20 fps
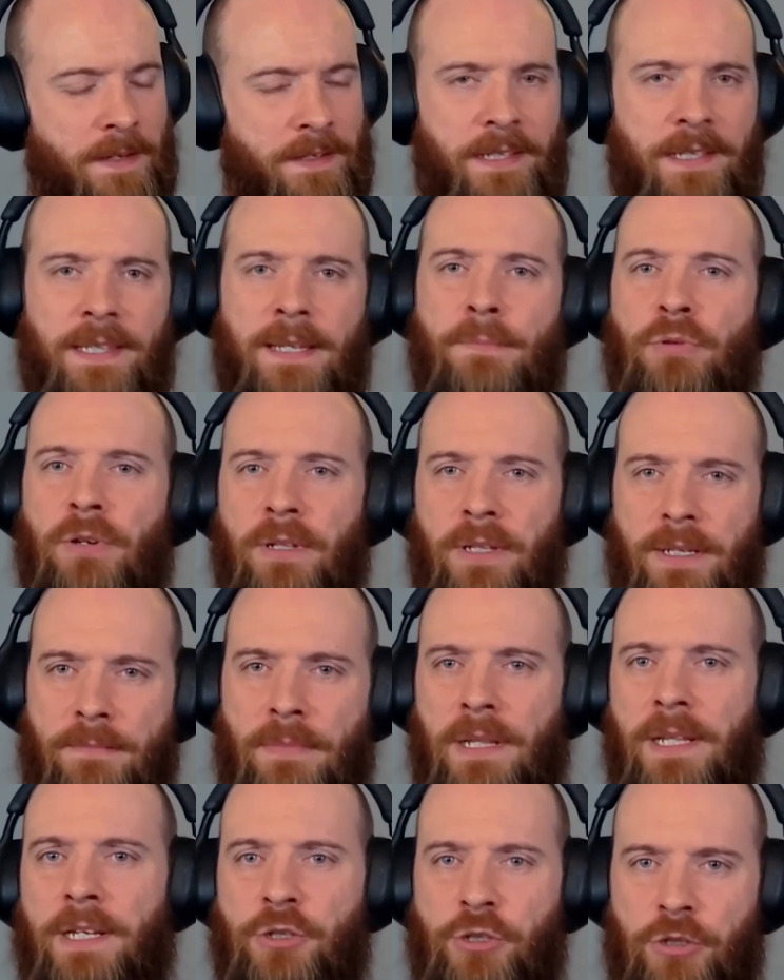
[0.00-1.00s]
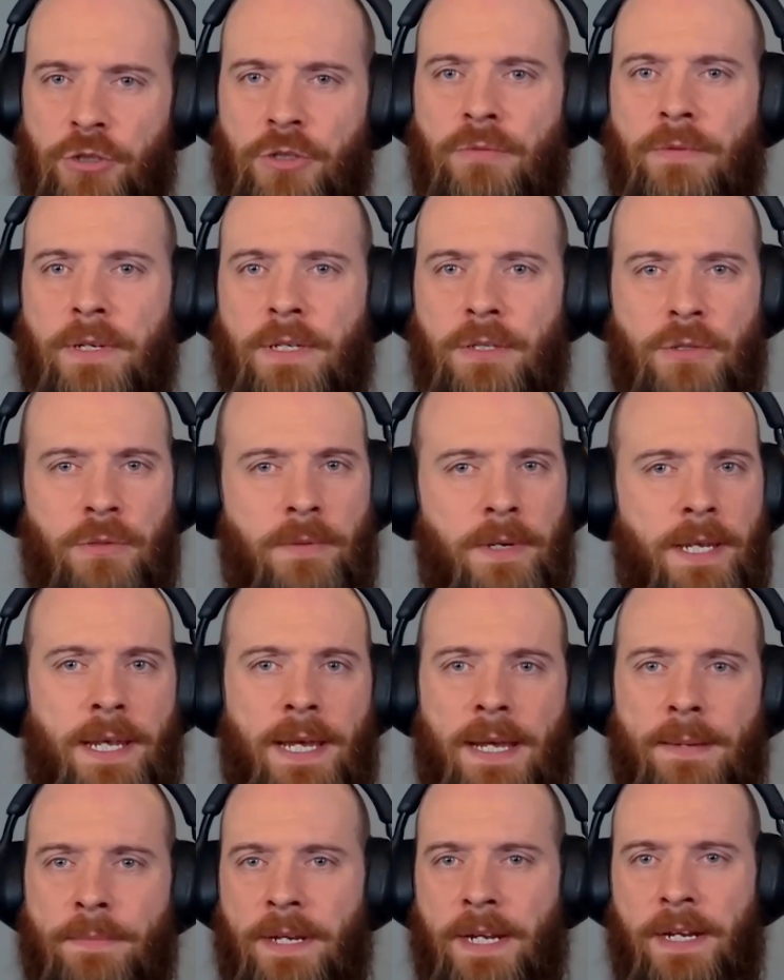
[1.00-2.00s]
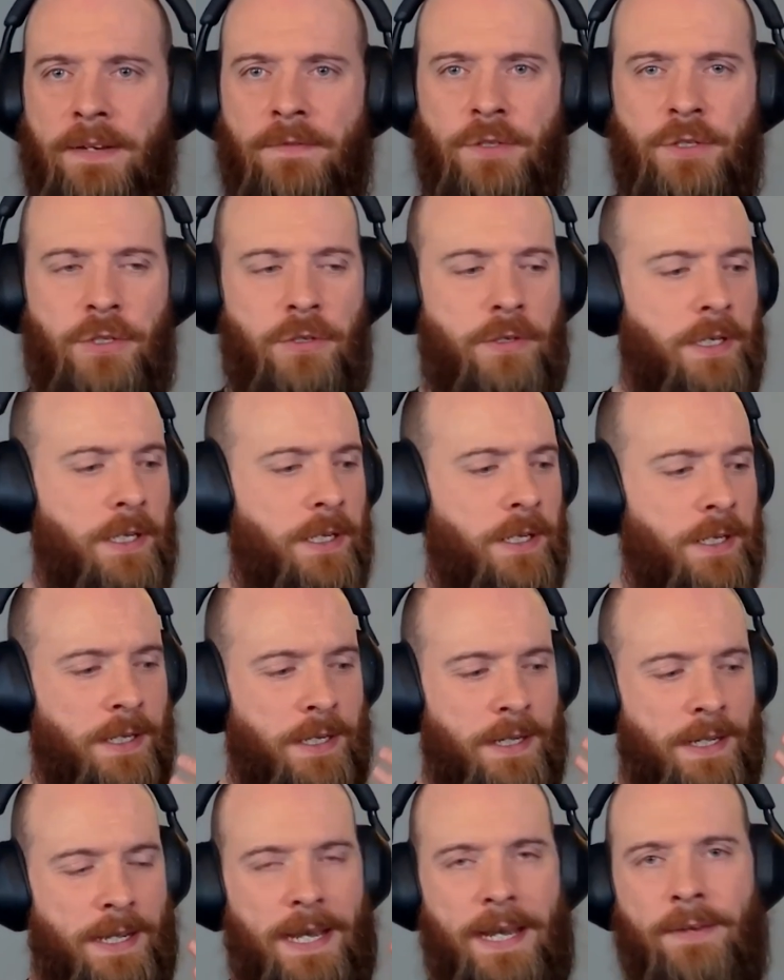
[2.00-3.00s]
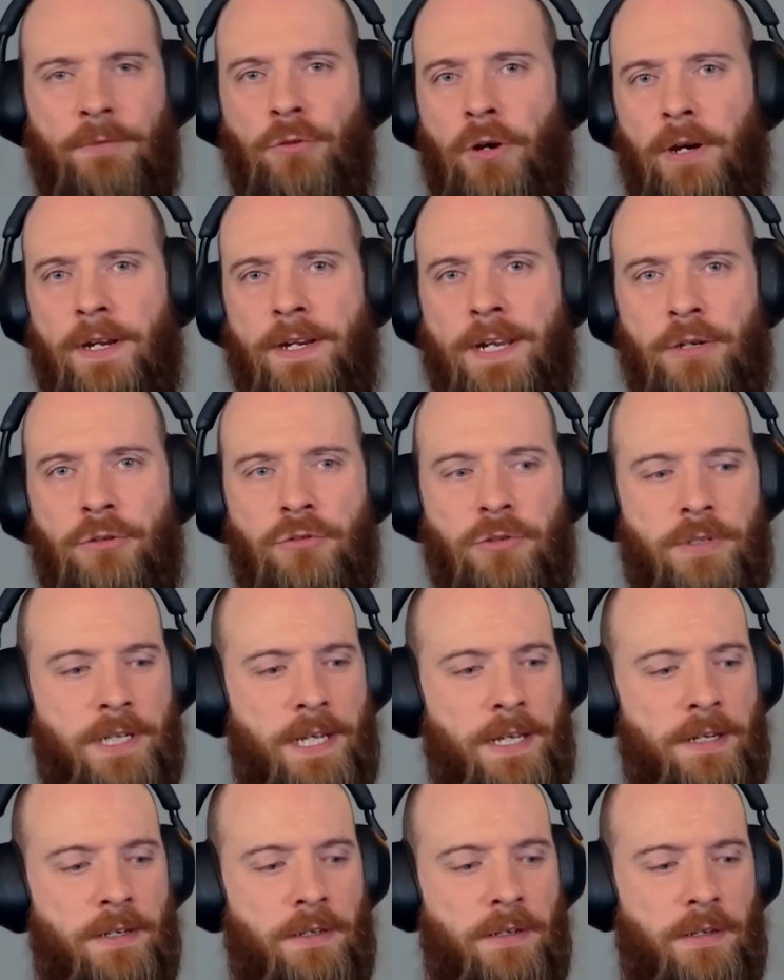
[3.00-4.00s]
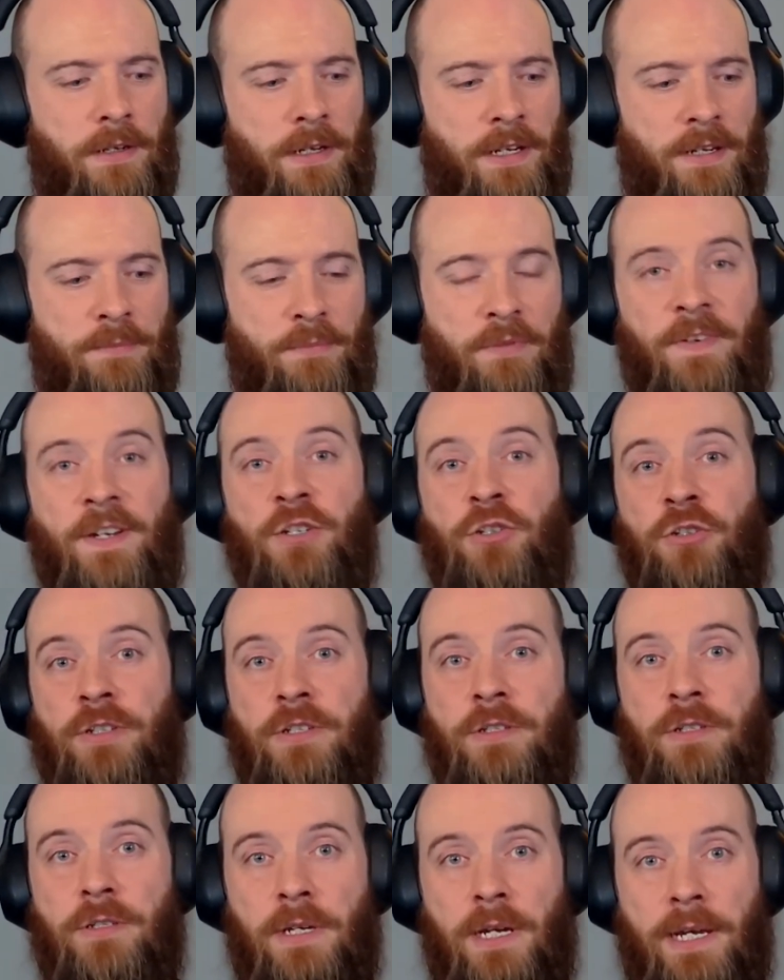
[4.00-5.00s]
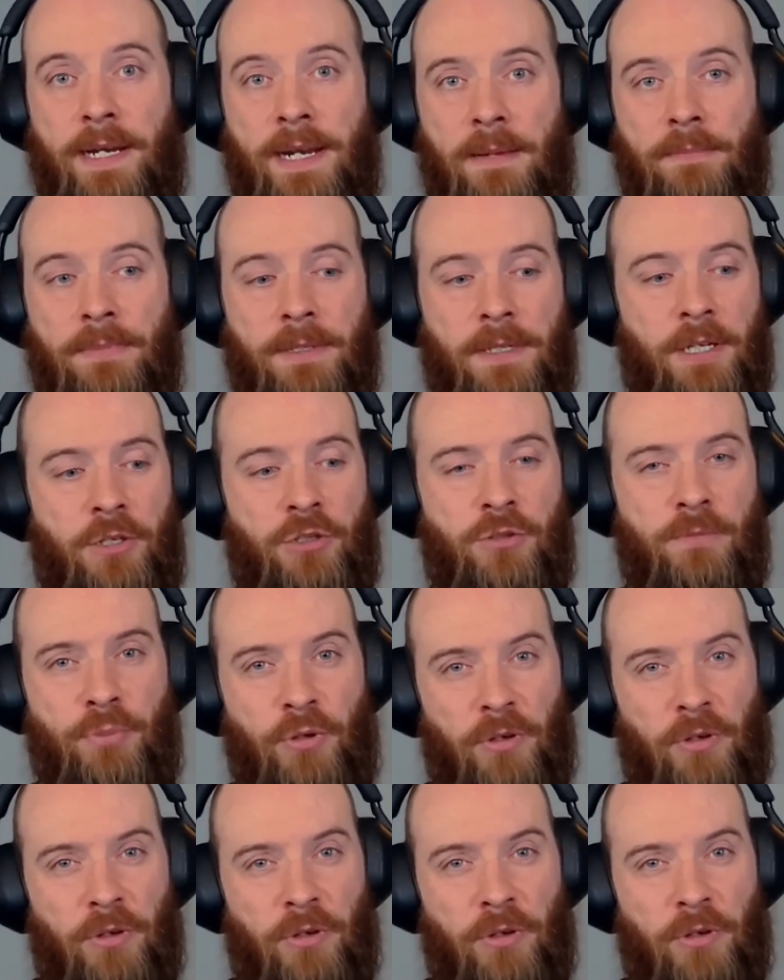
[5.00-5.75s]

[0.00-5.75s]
deliberately malicious, right? So, hey, I'm an adversary. I've got an Entra tenant and I provisioned an application